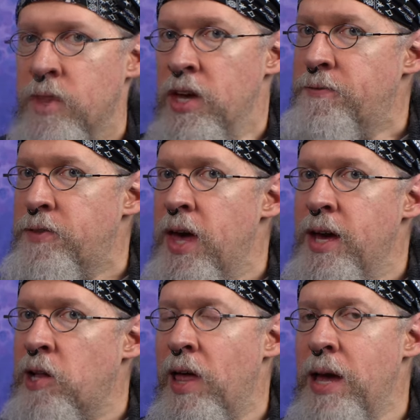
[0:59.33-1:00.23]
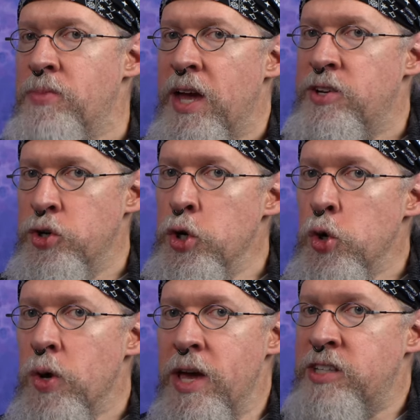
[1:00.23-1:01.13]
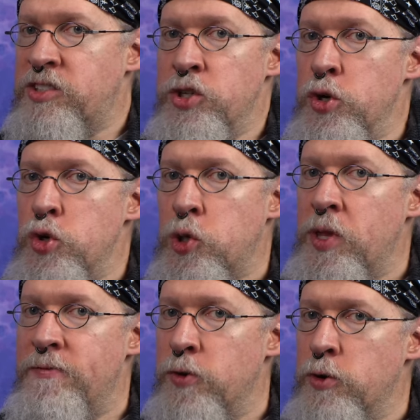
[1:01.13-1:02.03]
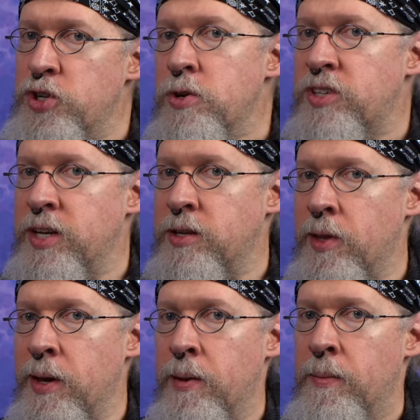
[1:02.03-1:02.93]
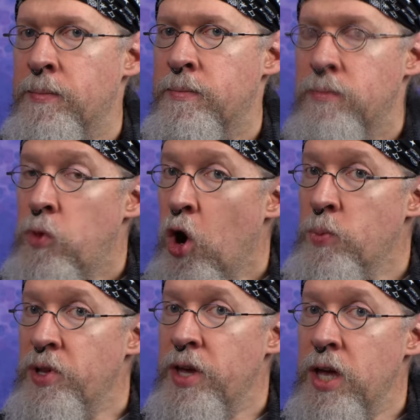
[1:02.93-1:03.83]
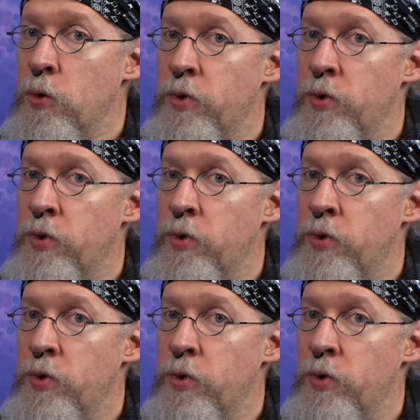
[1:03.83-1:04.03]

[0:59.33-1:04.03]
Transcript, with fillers: If they claim they do, it's usually virtue signaling. Normally,